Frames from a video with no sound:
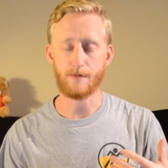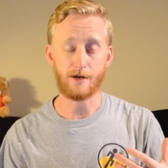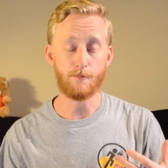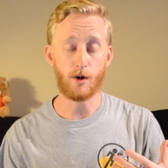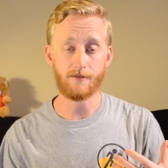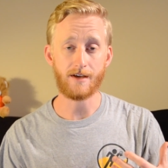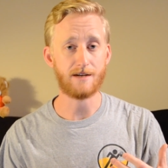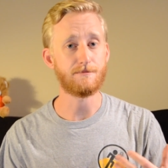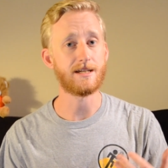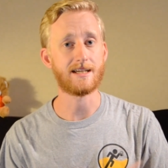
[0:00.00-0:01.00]
made,
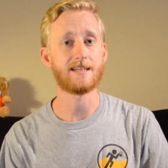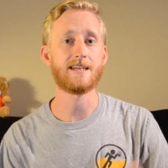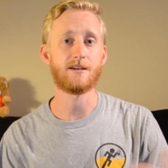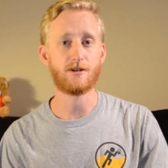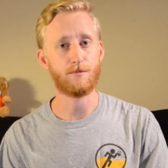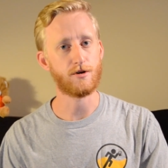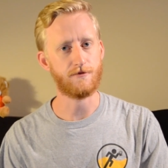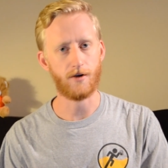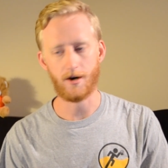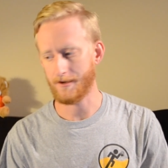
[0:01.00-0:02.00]
motivated me to continue to push
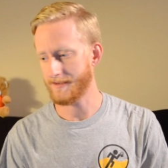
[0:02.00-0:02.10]
farther.